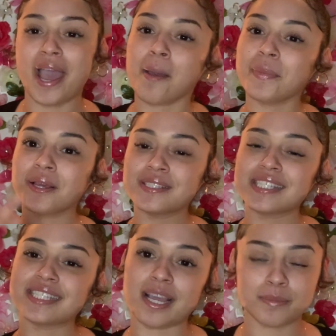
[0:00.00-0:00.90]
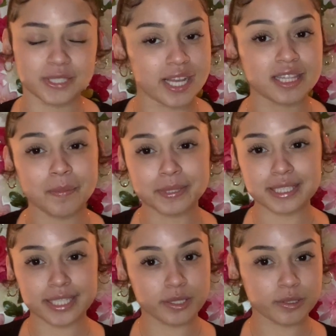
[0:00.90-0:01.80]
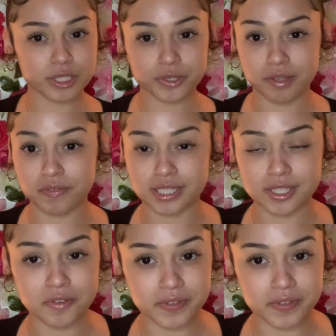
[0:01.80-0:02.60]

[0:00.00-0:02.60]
add me on Snapchat. They've been sitting on the screen for this whole